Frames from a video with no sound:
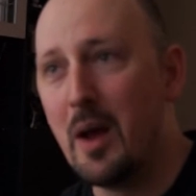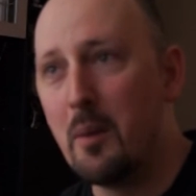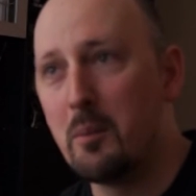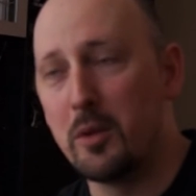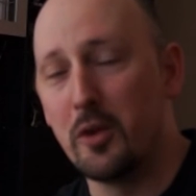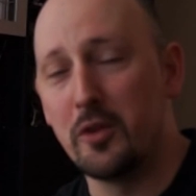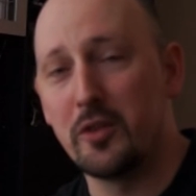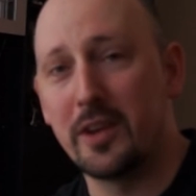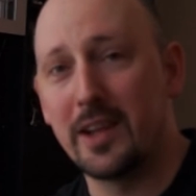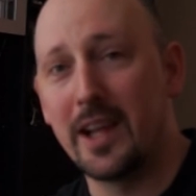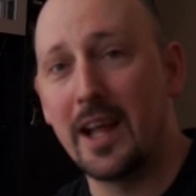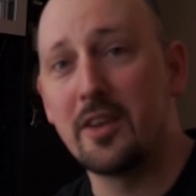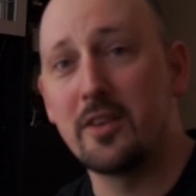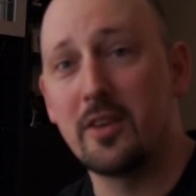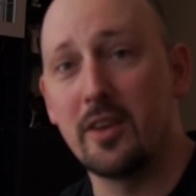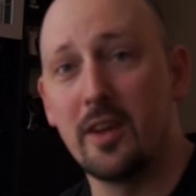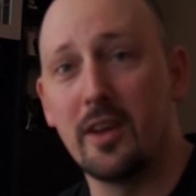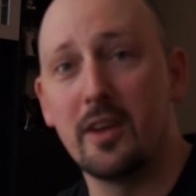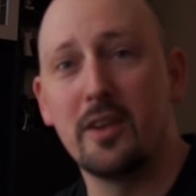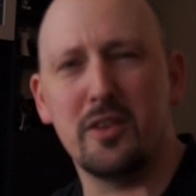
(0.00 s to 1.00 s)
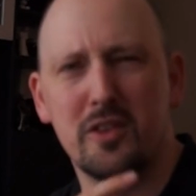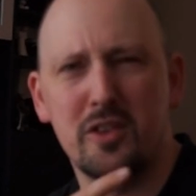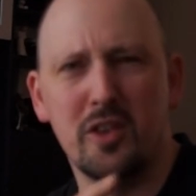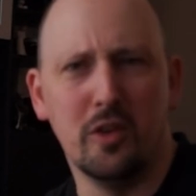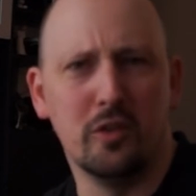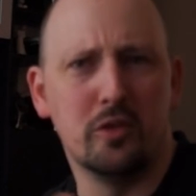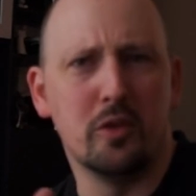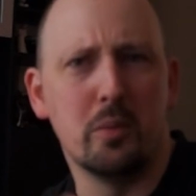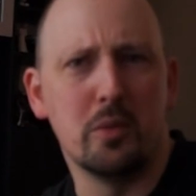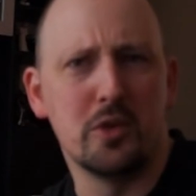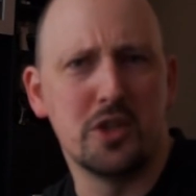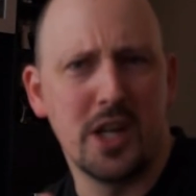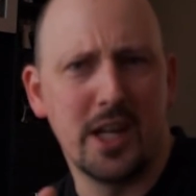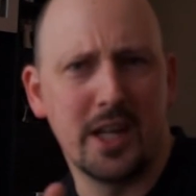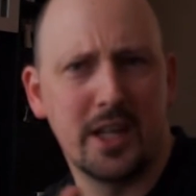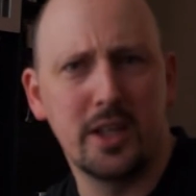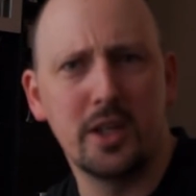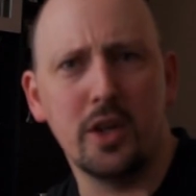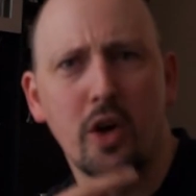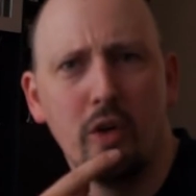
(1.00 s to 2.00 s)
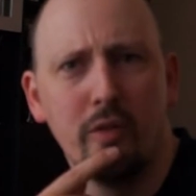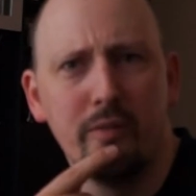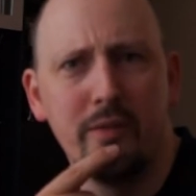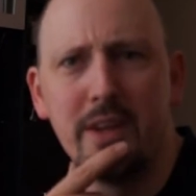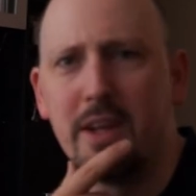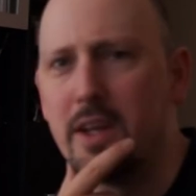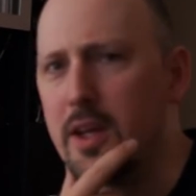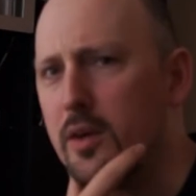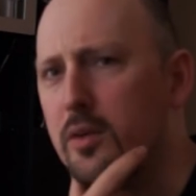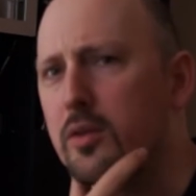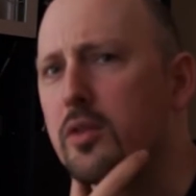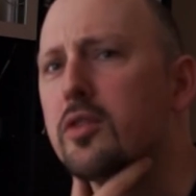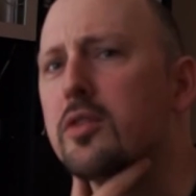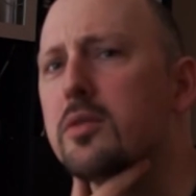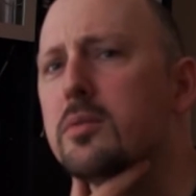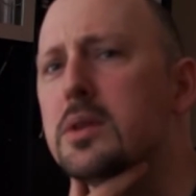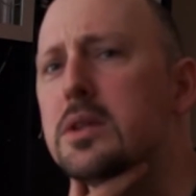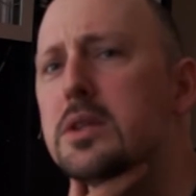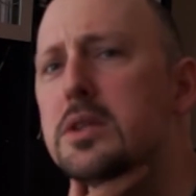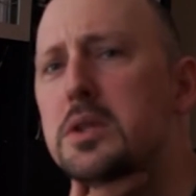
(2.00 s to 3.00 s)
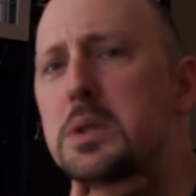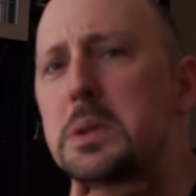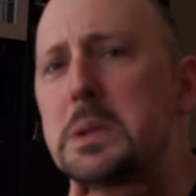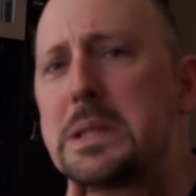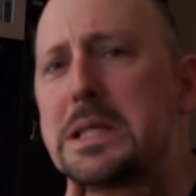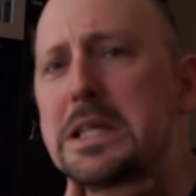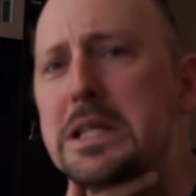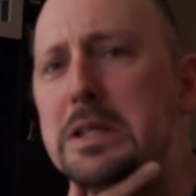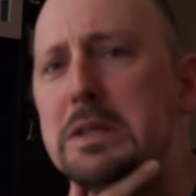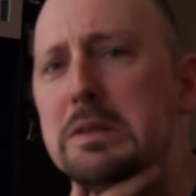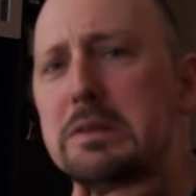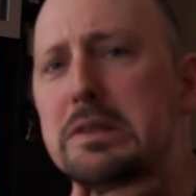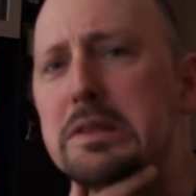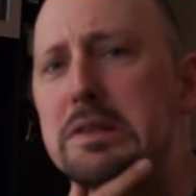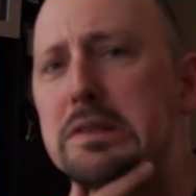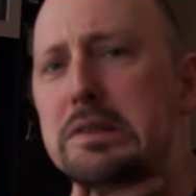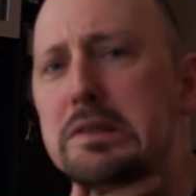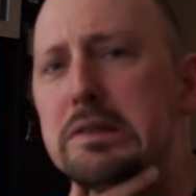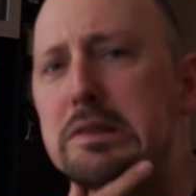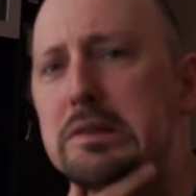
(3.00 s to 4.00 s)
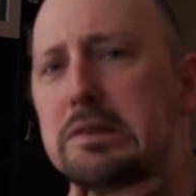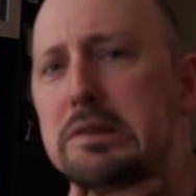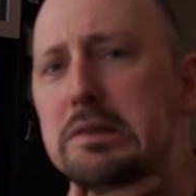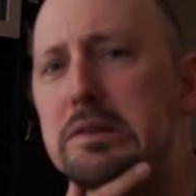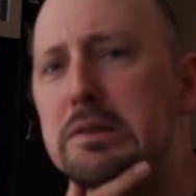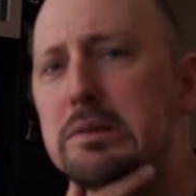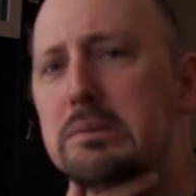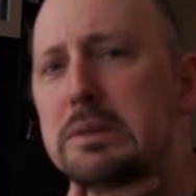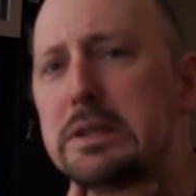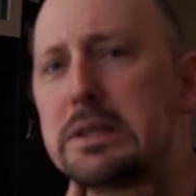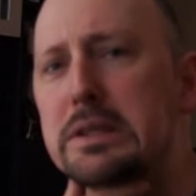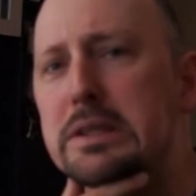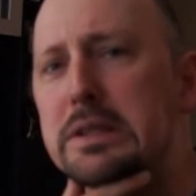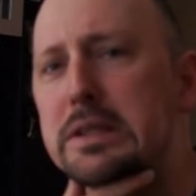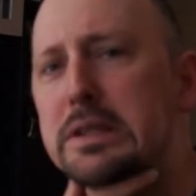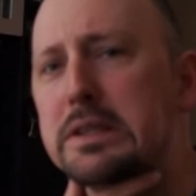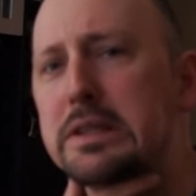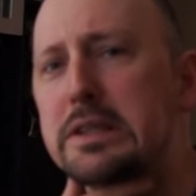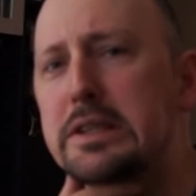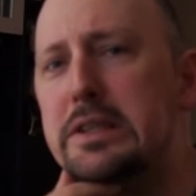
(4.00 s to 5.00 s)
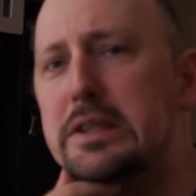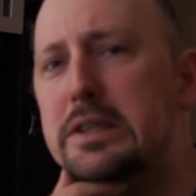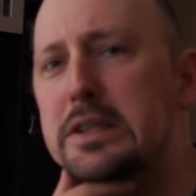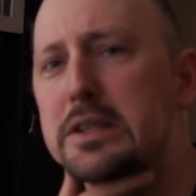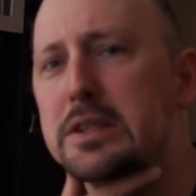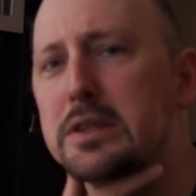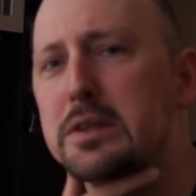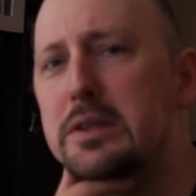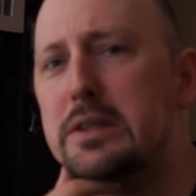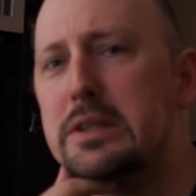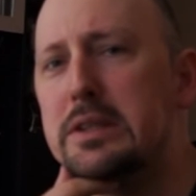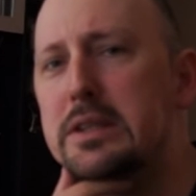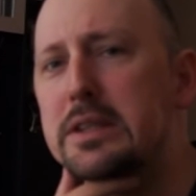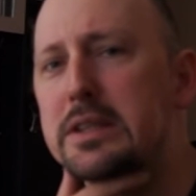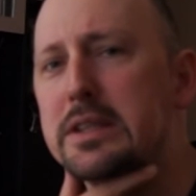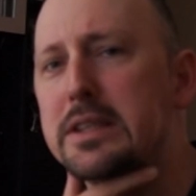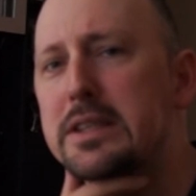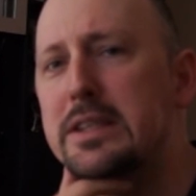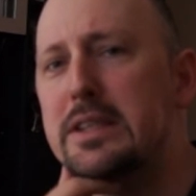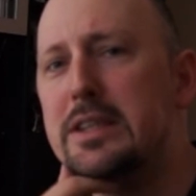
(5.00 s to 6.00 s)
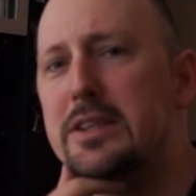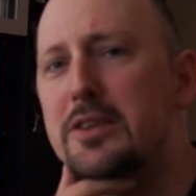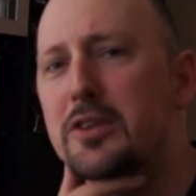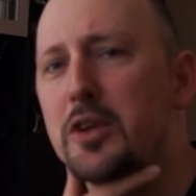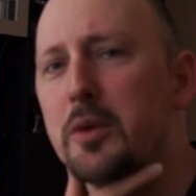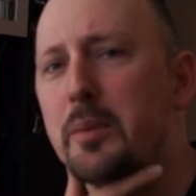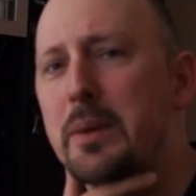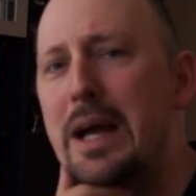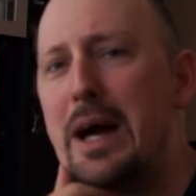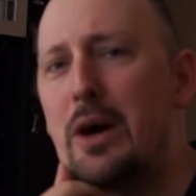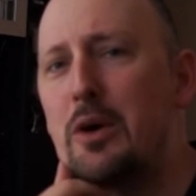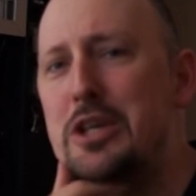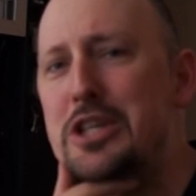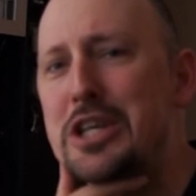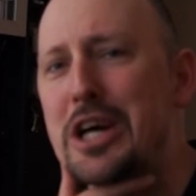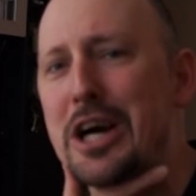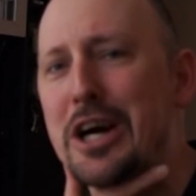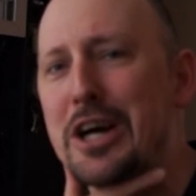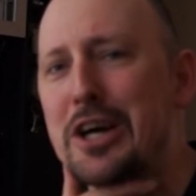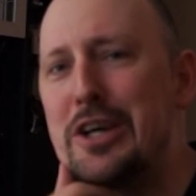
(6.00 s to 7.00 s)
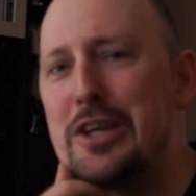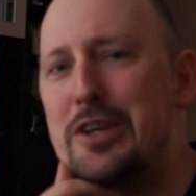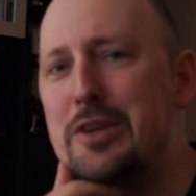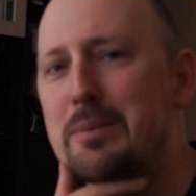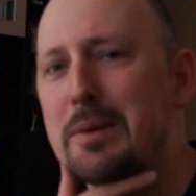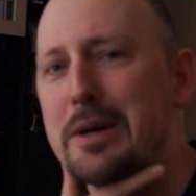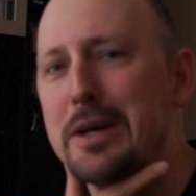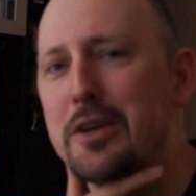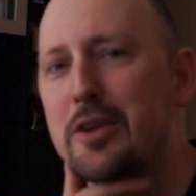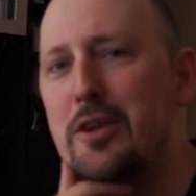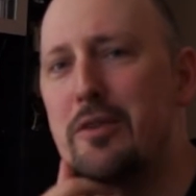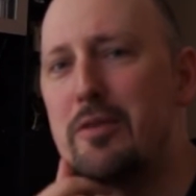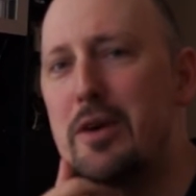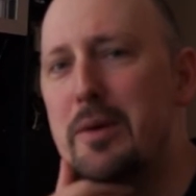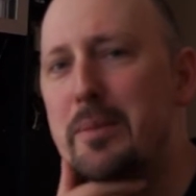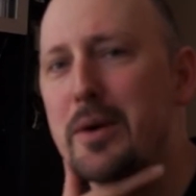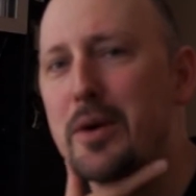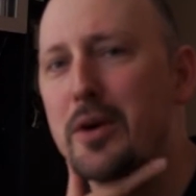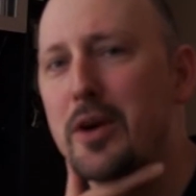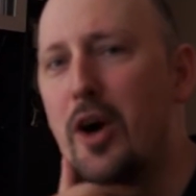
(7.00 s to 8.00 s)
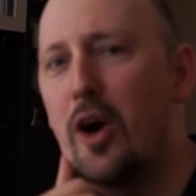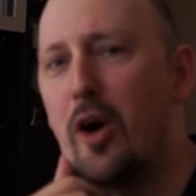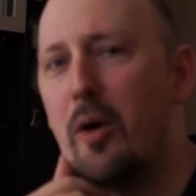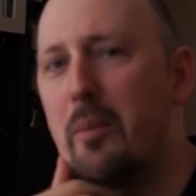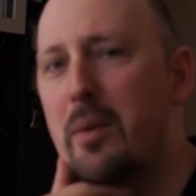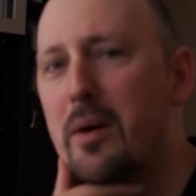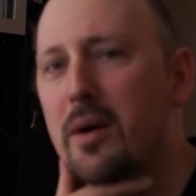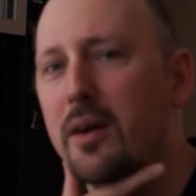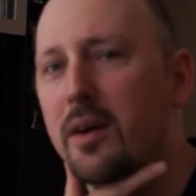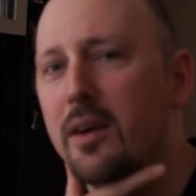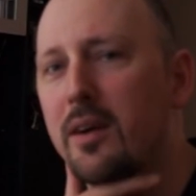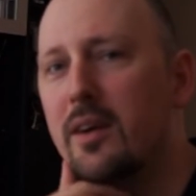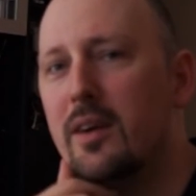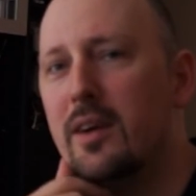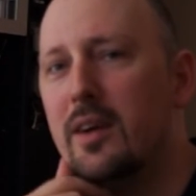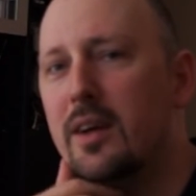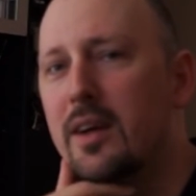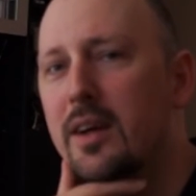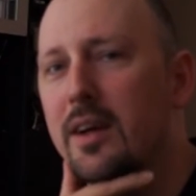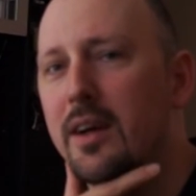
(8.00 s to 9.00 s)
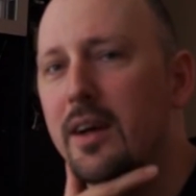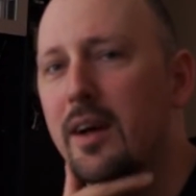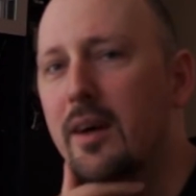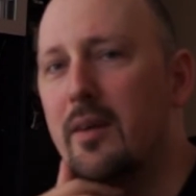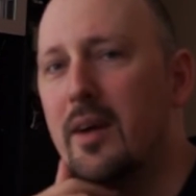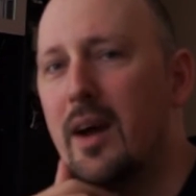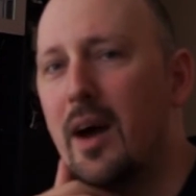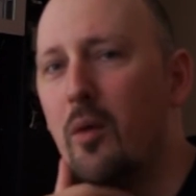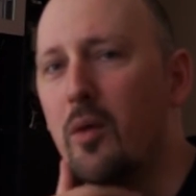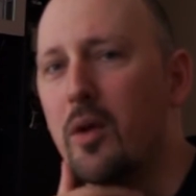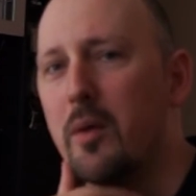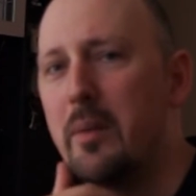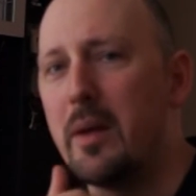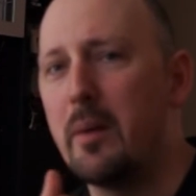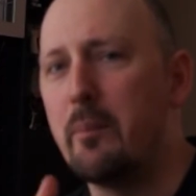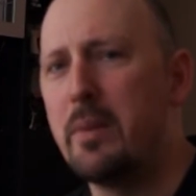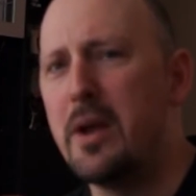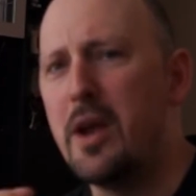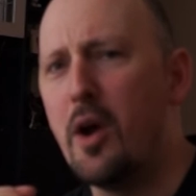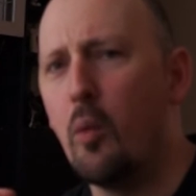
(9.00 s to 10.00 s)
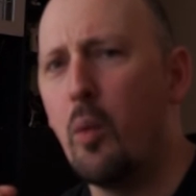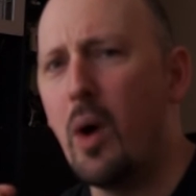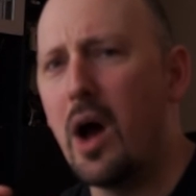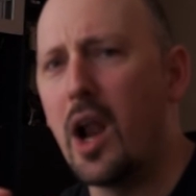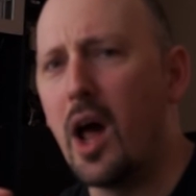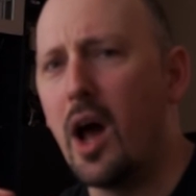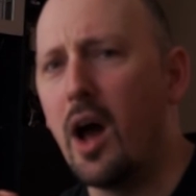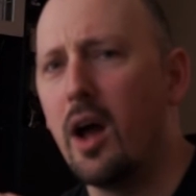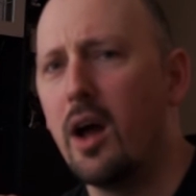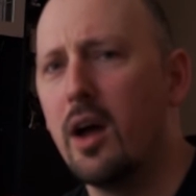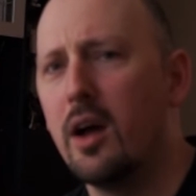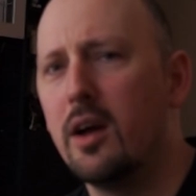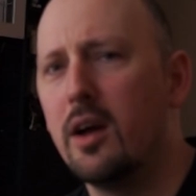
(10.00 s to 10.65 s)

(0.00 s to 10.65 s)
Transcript: Plus, I'd like to, double check your video just to make sure yours isn't as good as mine. I don't want to be outshined by another RoboCop. I want to be a Peter Weller.